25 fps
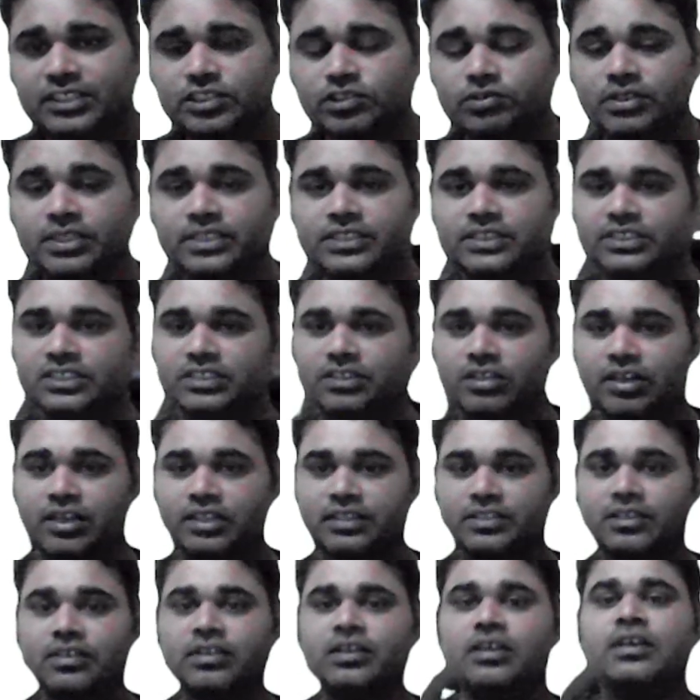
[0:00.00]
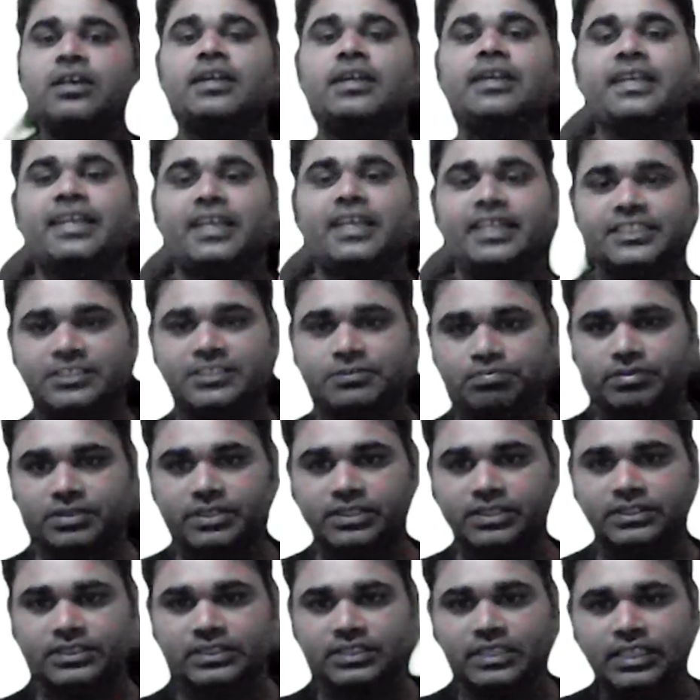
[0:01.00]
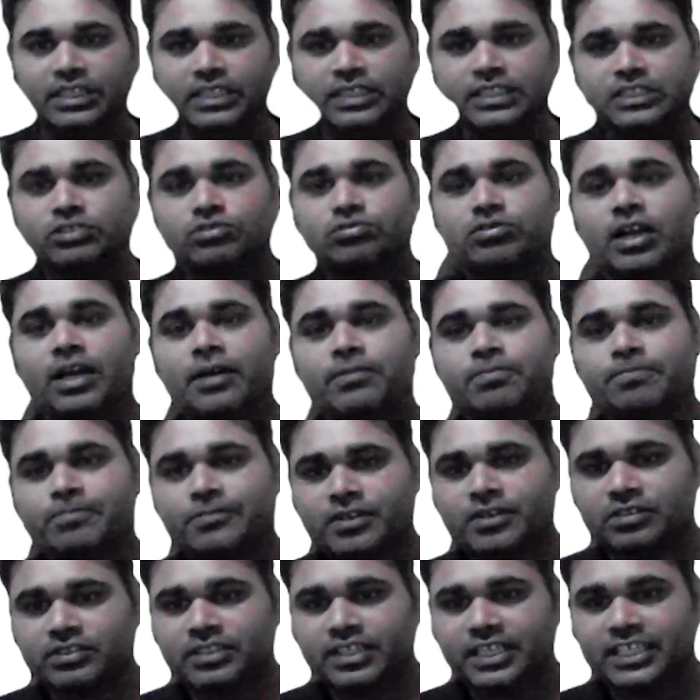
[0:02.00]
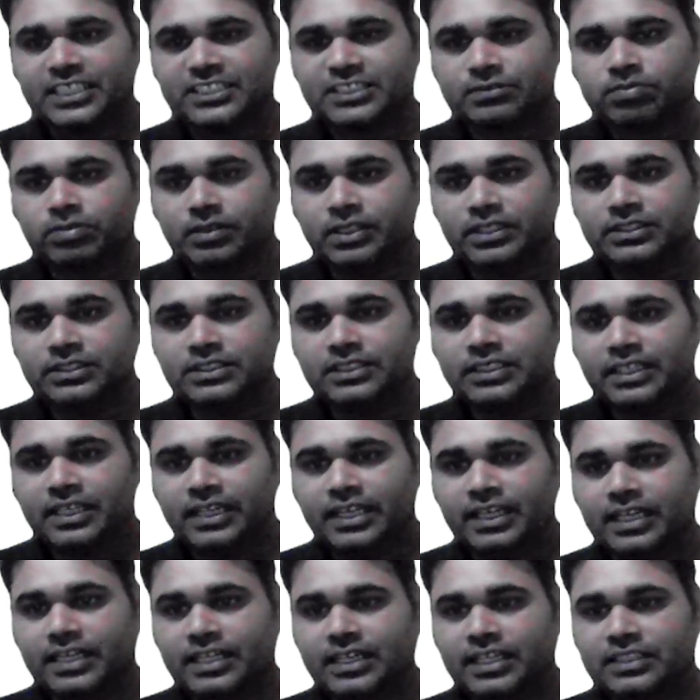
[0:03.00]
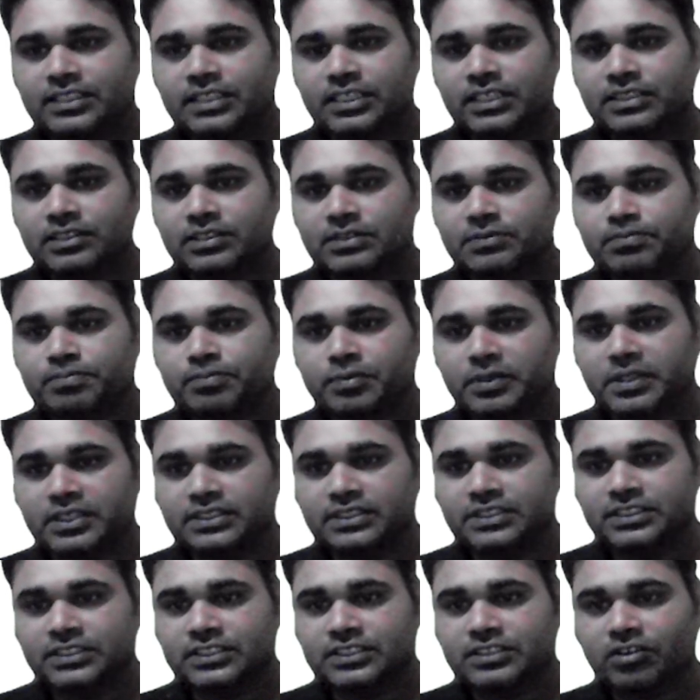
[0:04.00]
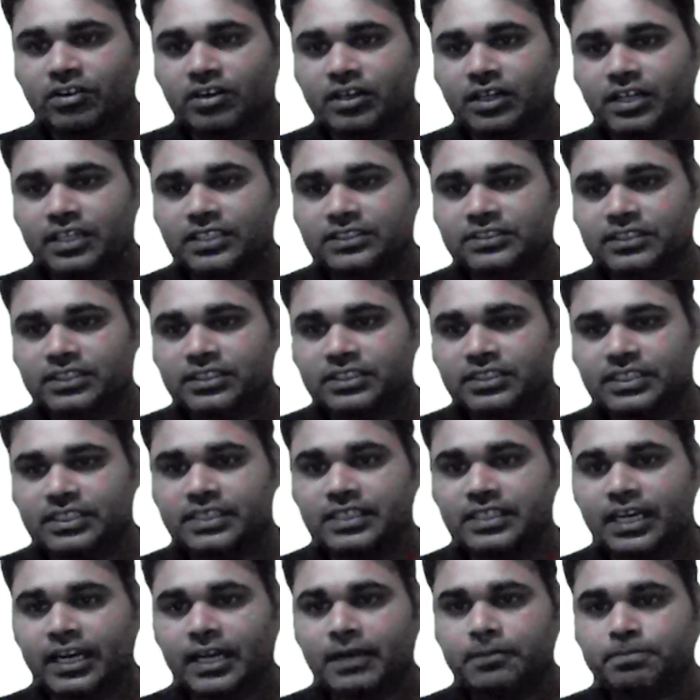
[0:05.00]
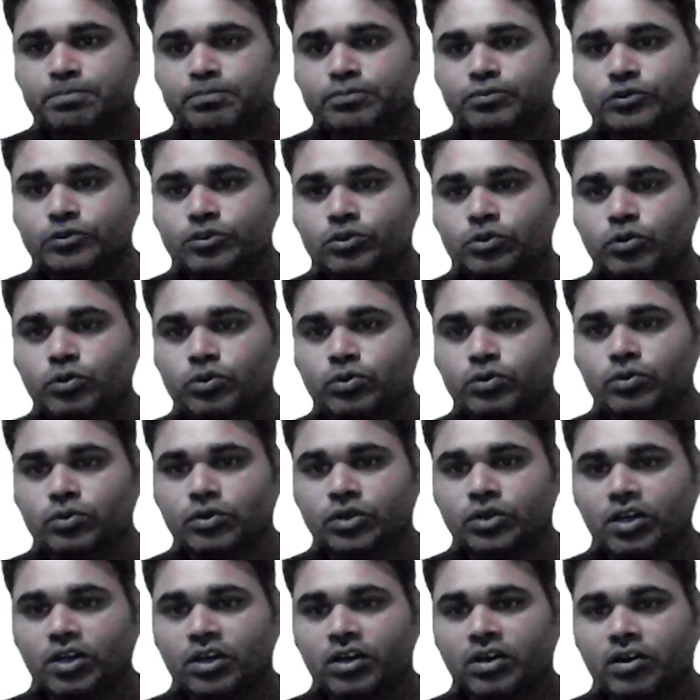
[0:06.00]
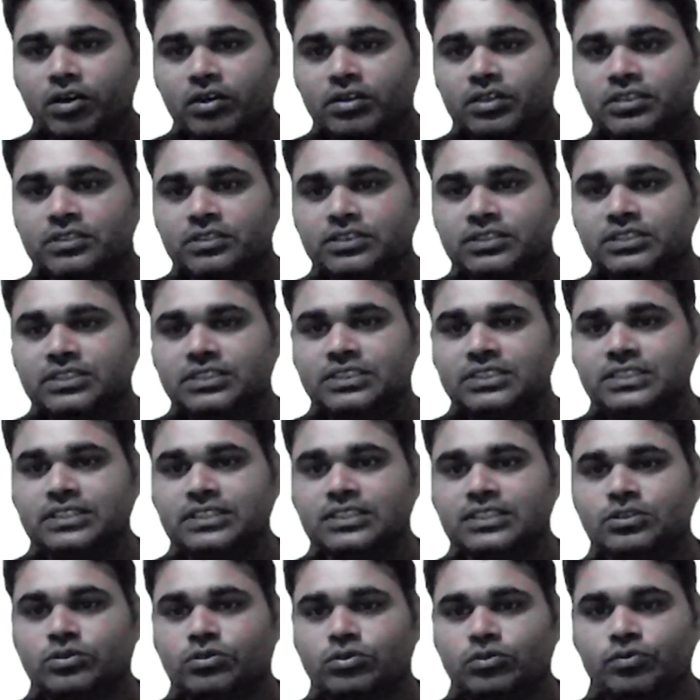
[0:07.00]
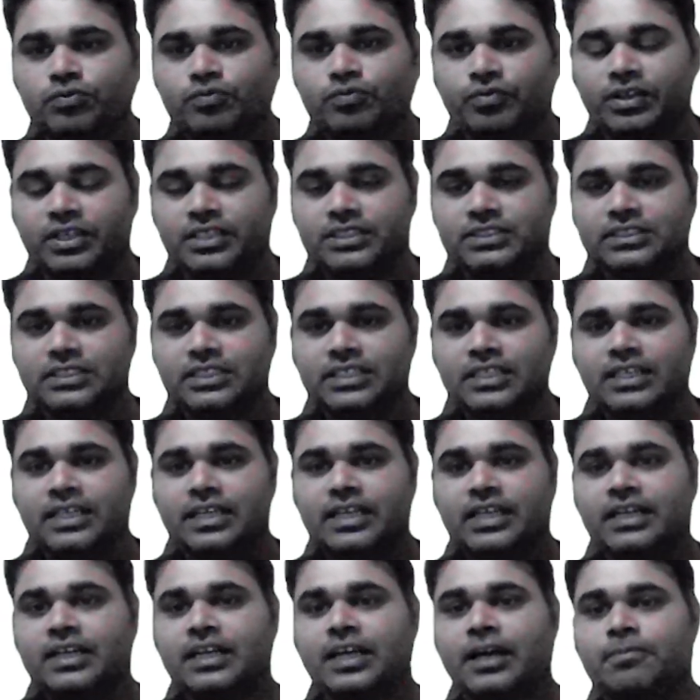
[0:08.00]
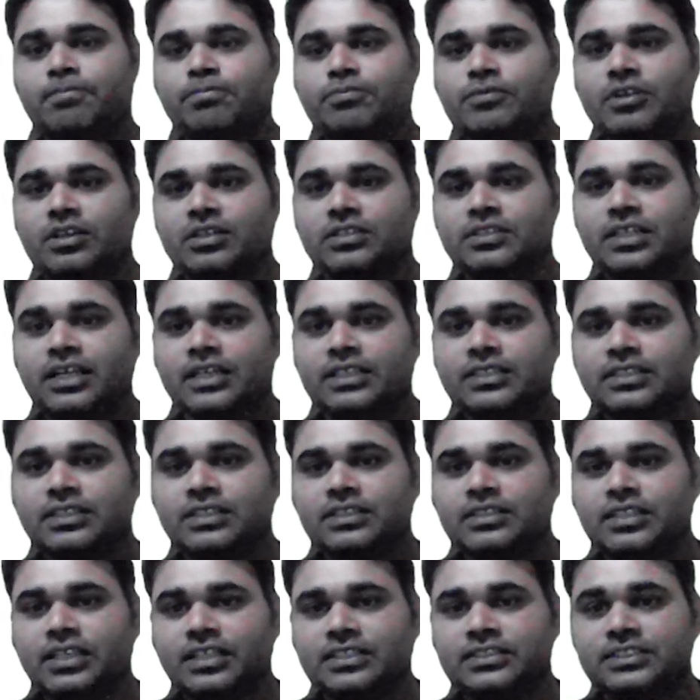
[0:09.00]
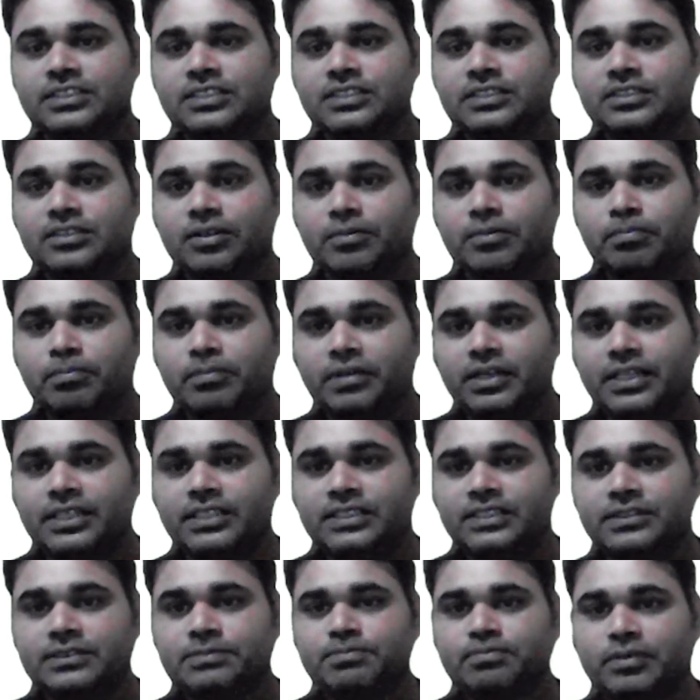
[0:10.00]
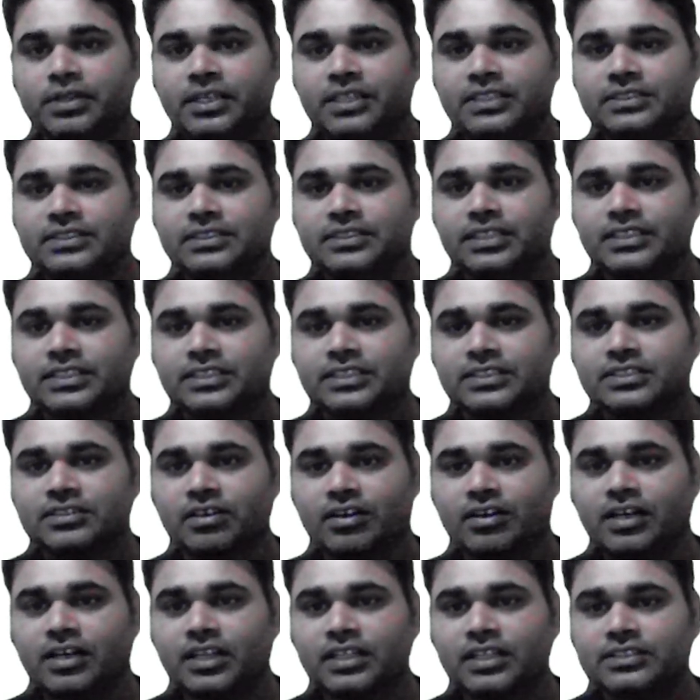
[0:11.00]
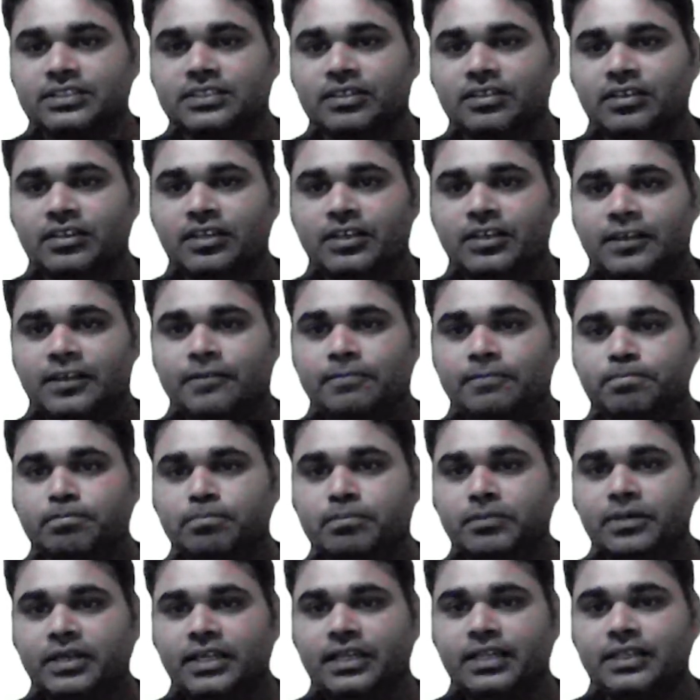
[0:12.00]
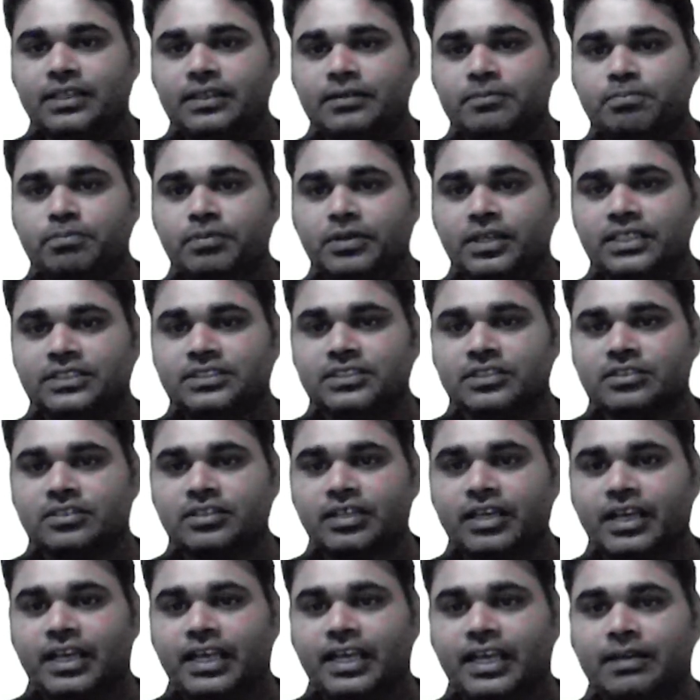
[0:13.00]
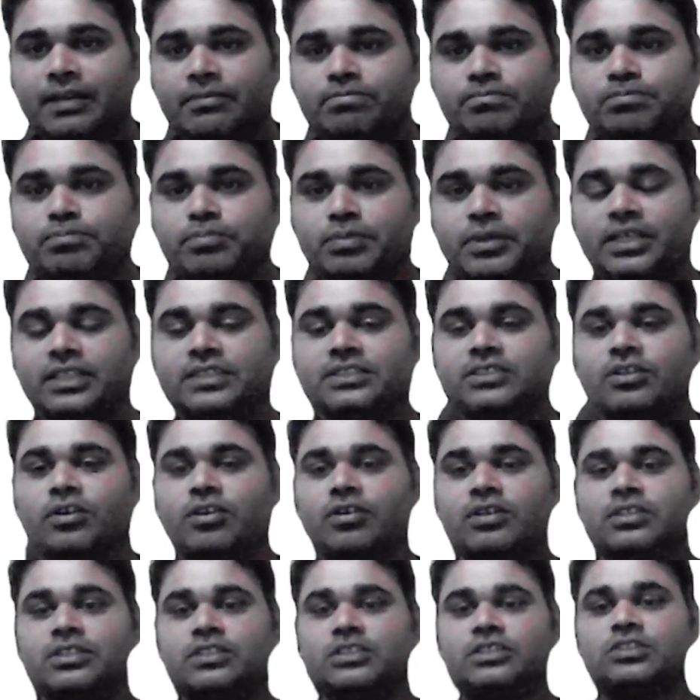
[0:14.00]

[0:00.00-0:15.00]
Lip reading: why it is called as the S phase. So after the S phase, another phase is called as the gap 2 or G2 phase, and after that, that is the main phase, that is called as the main phase or the M phase, or it is